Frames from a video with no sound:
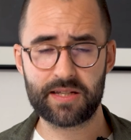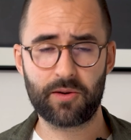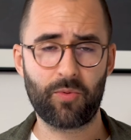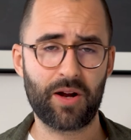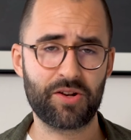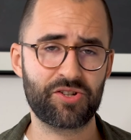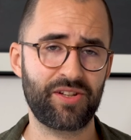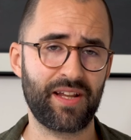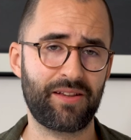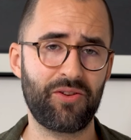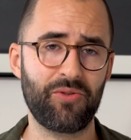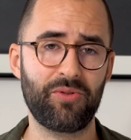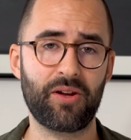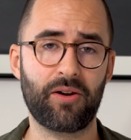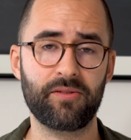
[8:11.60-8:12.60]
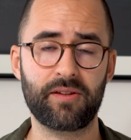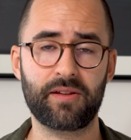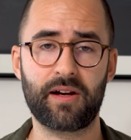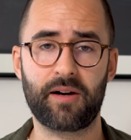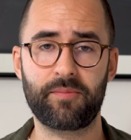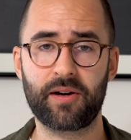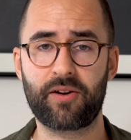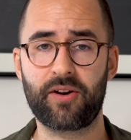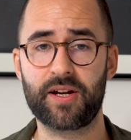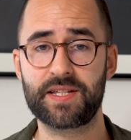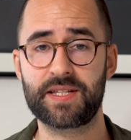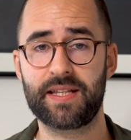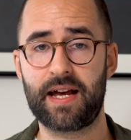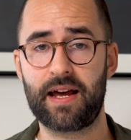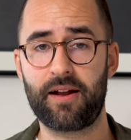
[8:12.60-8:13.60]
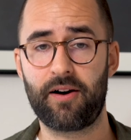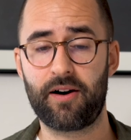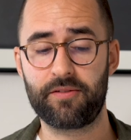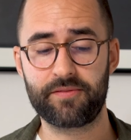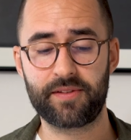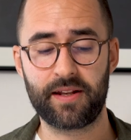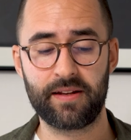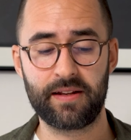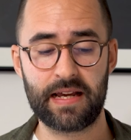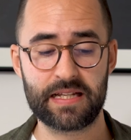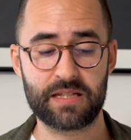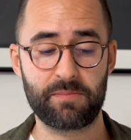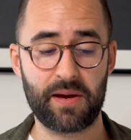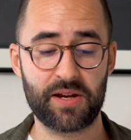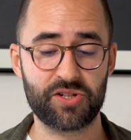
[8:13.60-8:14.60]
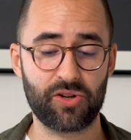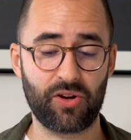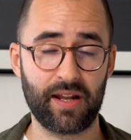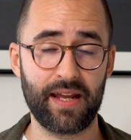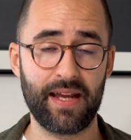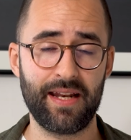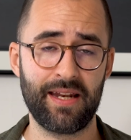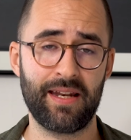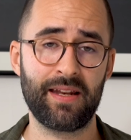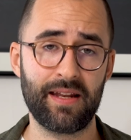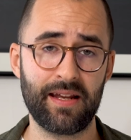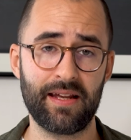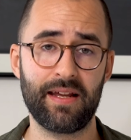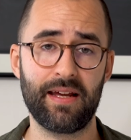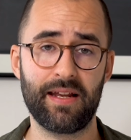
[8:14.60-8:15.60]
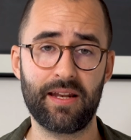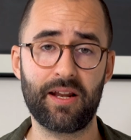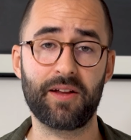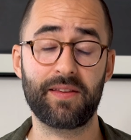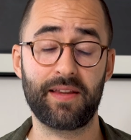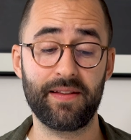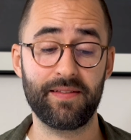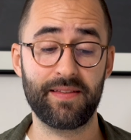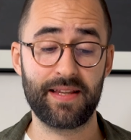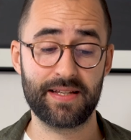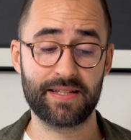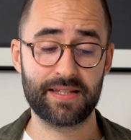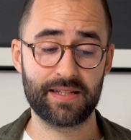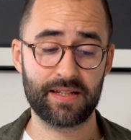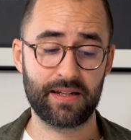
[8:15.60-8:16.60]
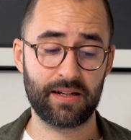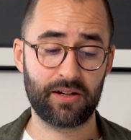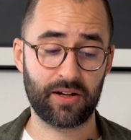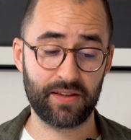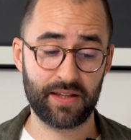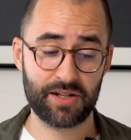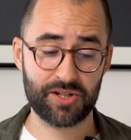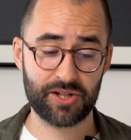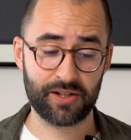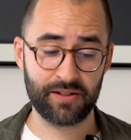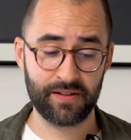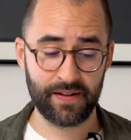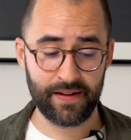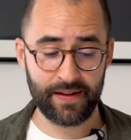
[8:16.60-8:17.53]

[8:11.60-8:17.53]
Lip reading: watch that you don't come across that often, especially not in this condition.